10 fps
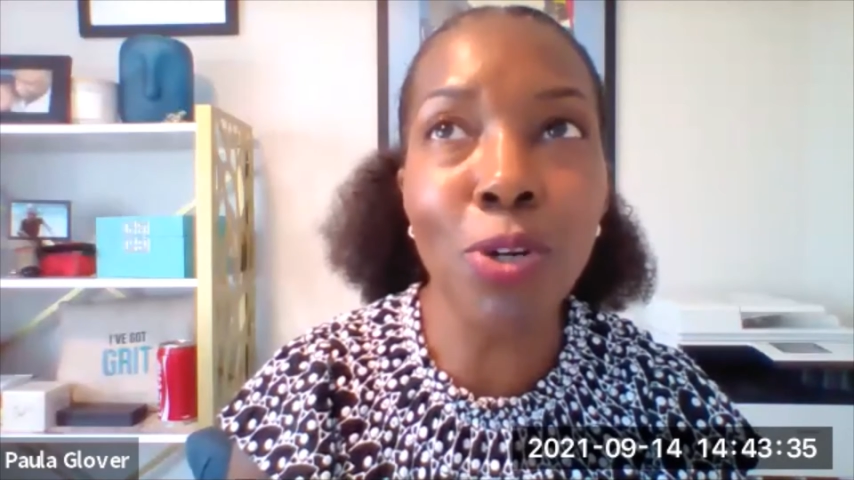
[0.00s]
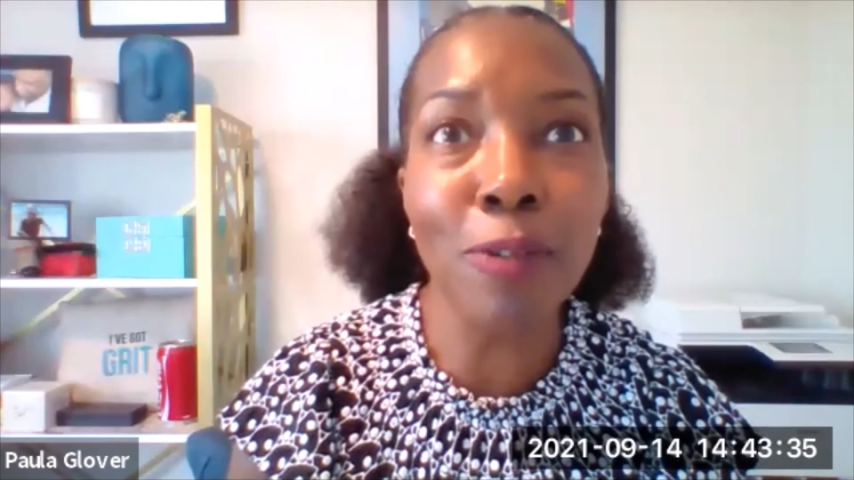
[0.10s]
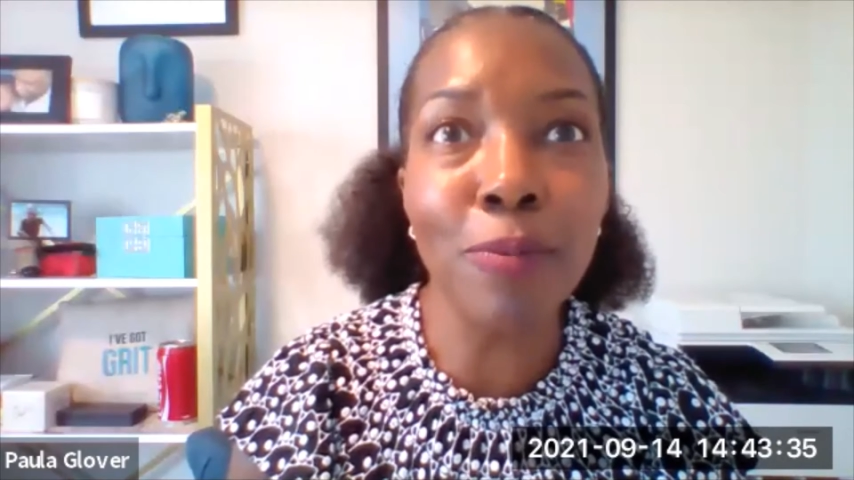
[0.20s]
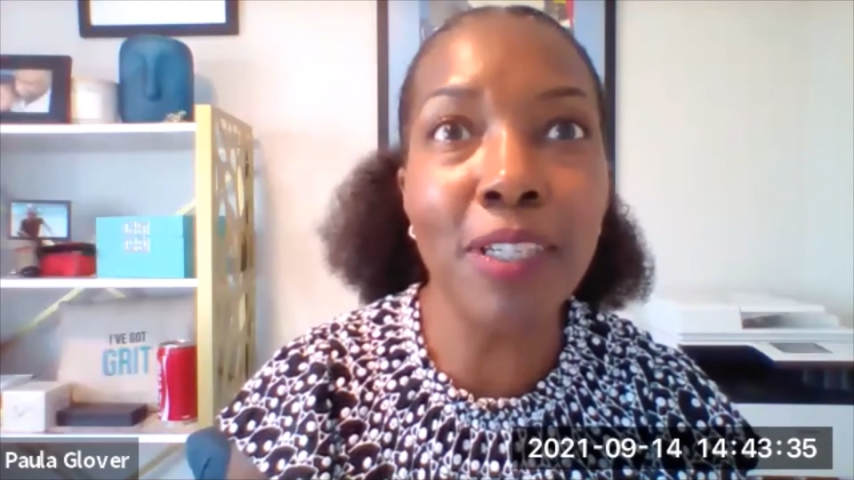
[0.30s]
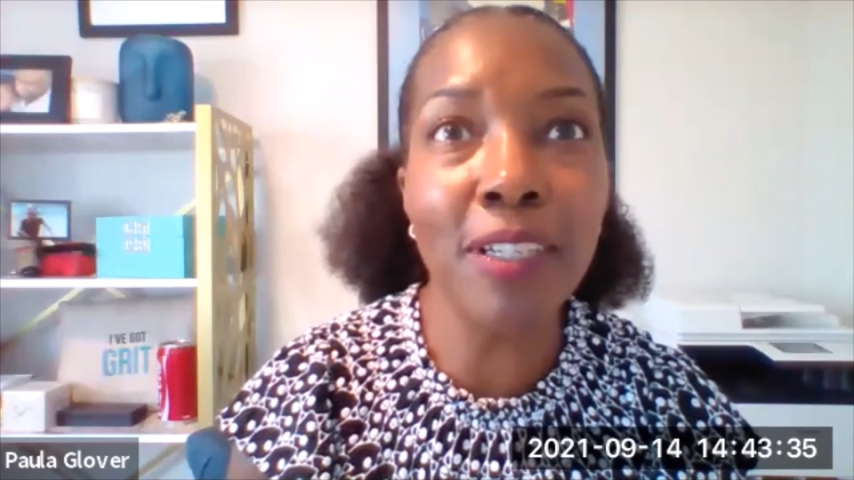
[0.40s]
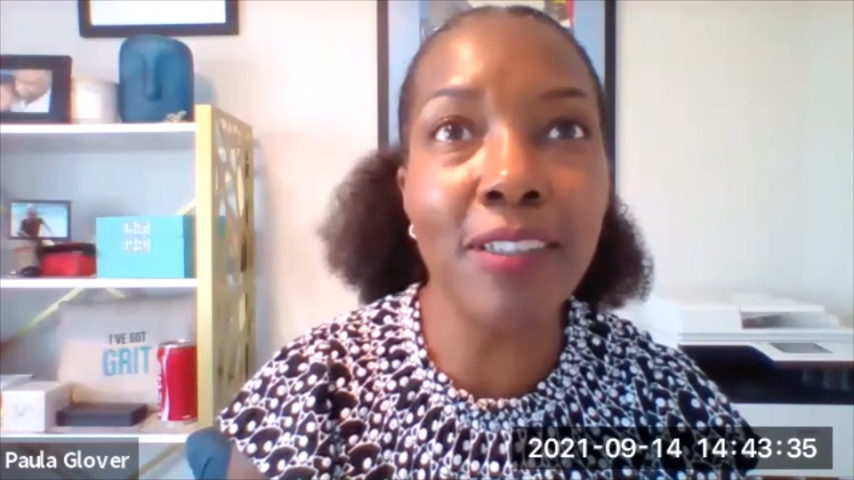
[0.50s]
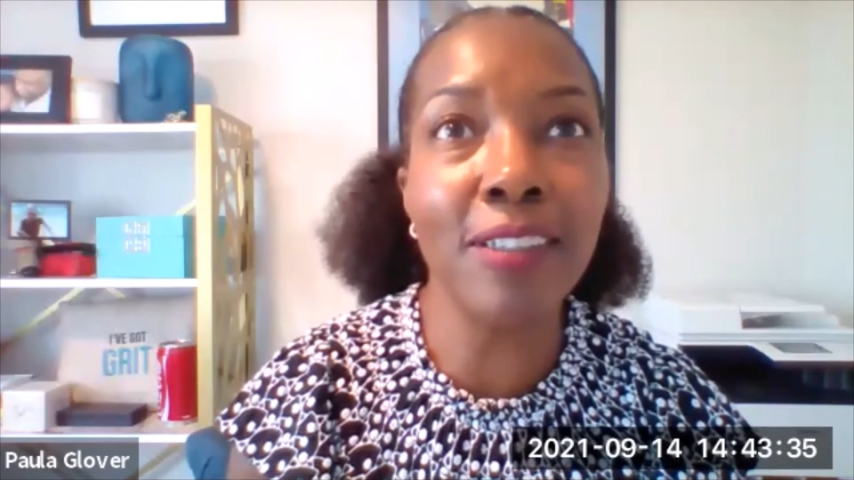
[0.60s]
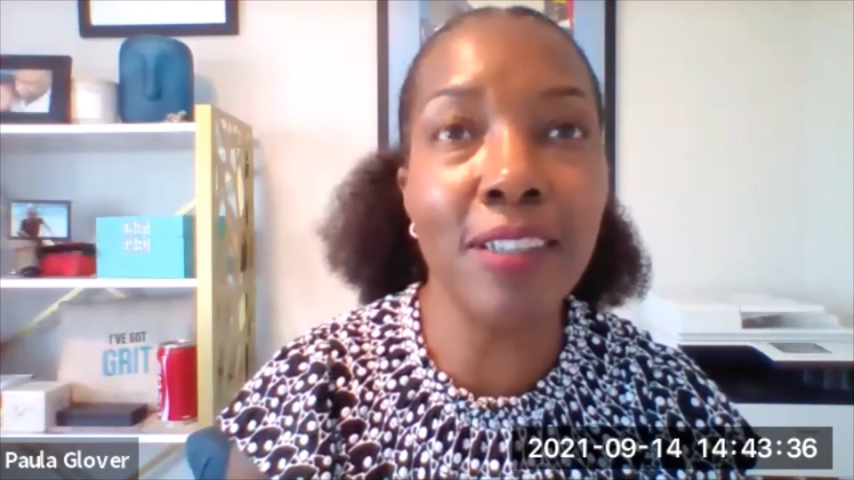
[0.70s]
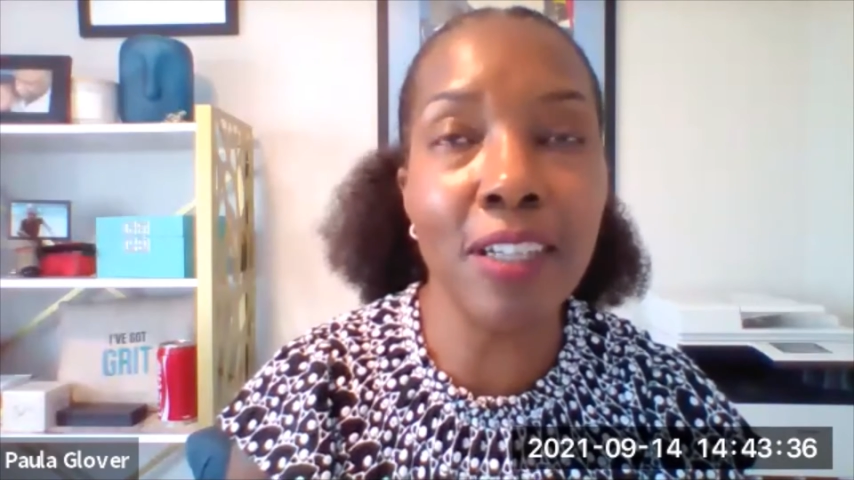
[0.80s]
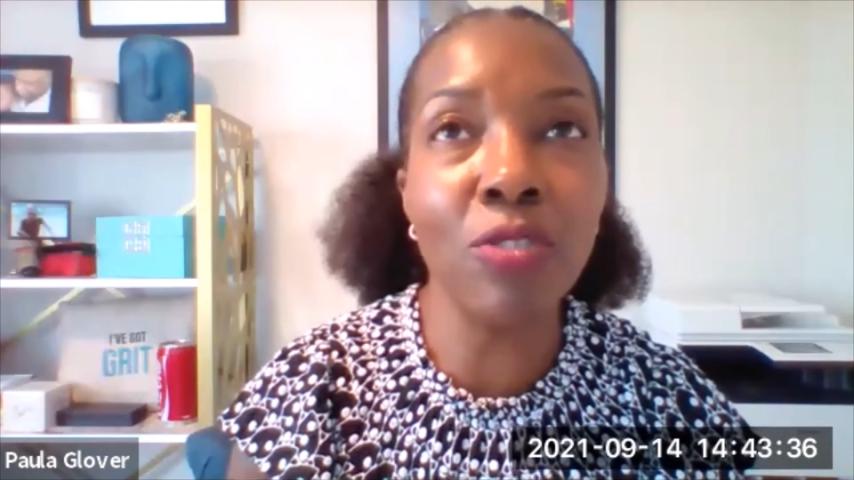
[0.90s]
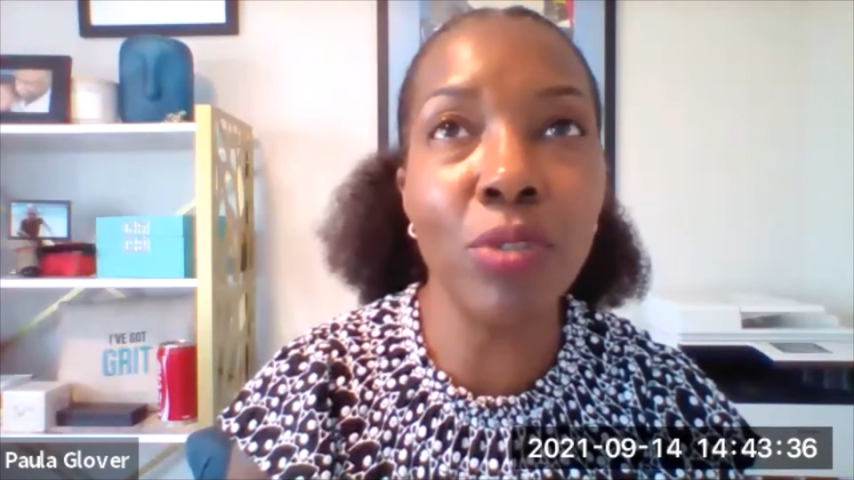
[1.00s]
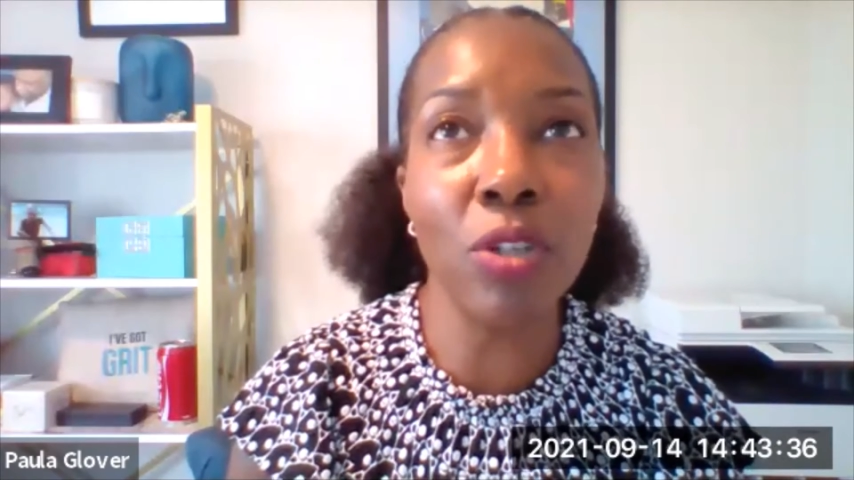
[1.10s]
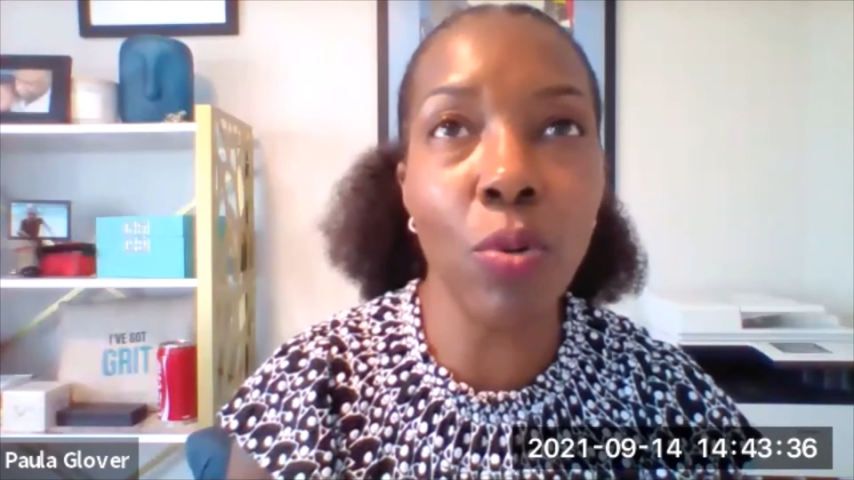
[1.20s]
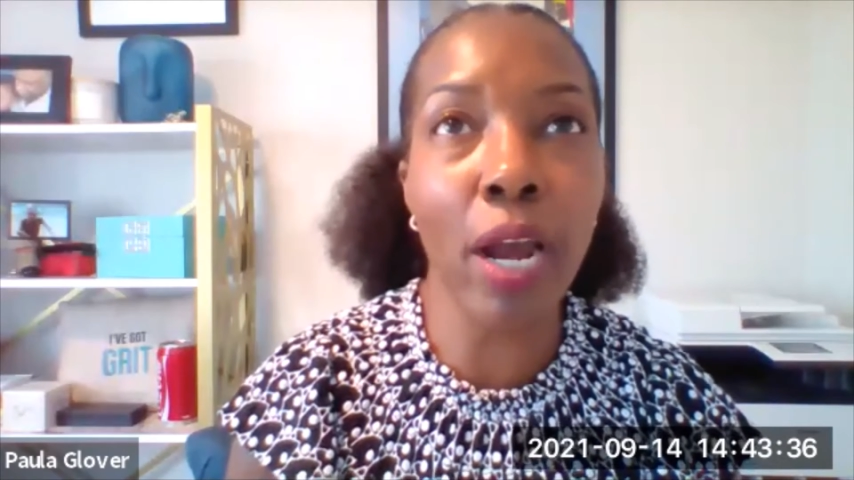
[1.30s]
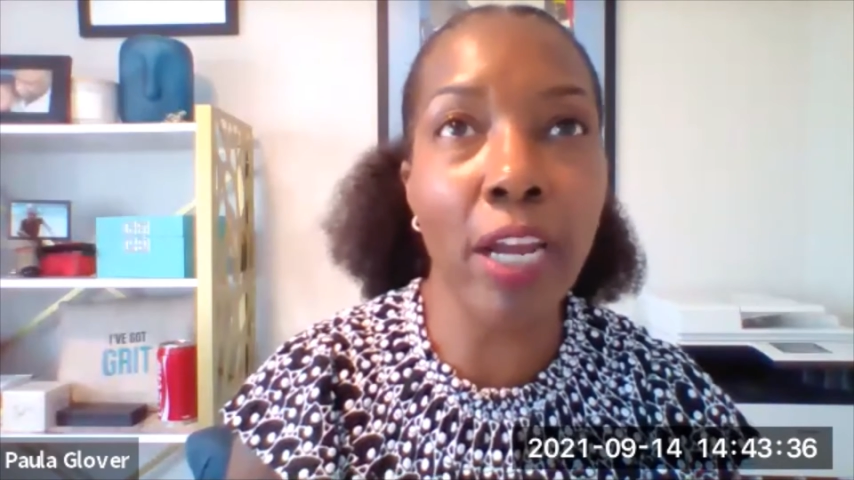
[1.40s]
work because it does
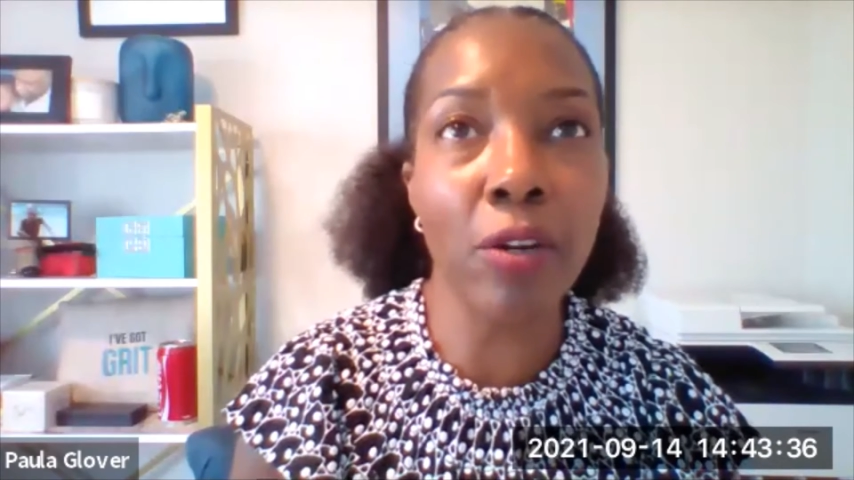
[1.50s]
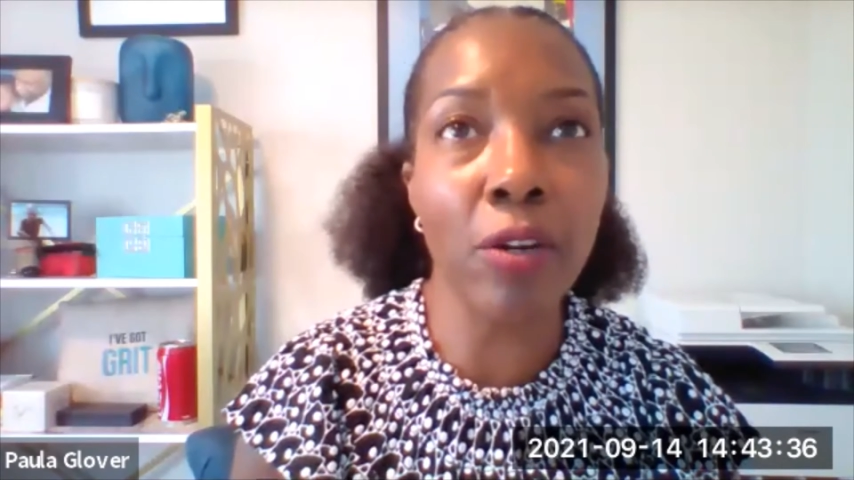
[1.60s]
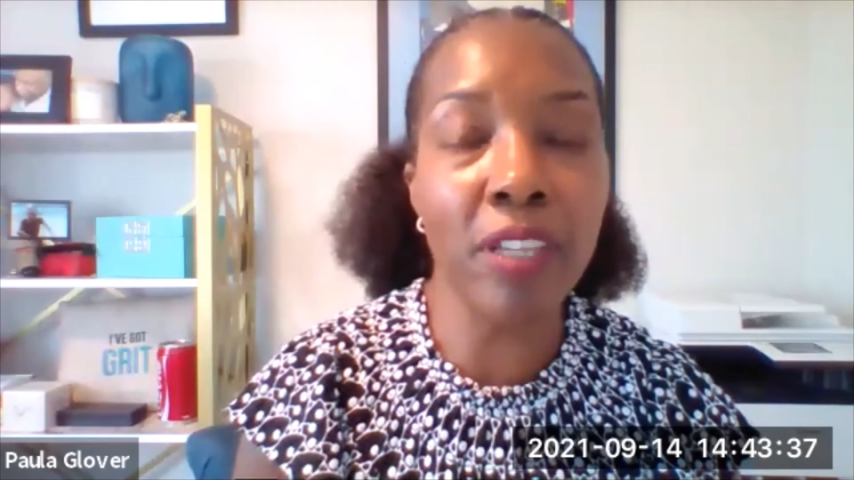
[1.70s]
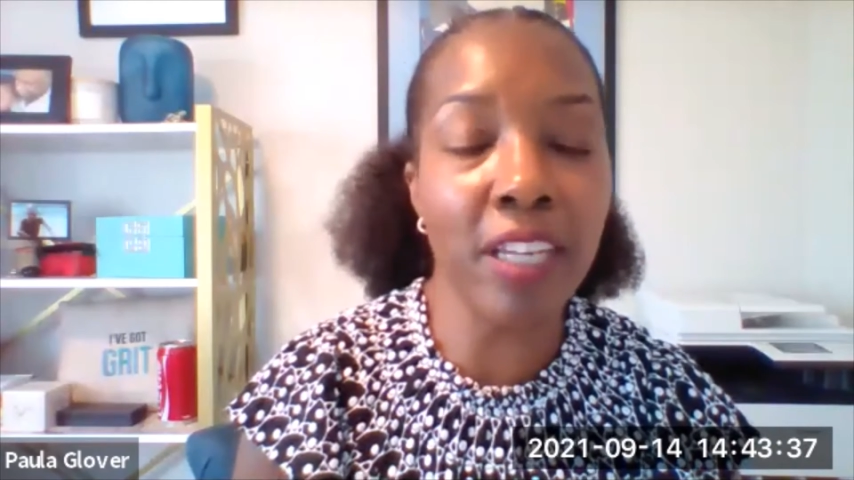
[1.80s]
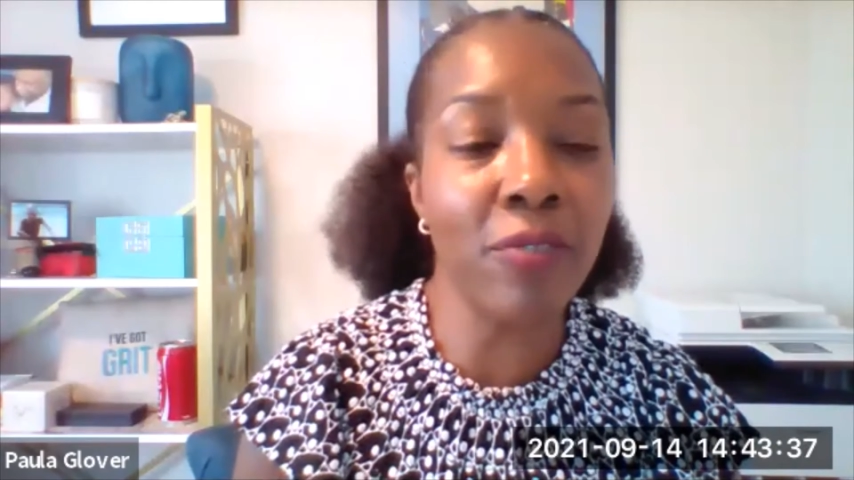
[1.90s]
require that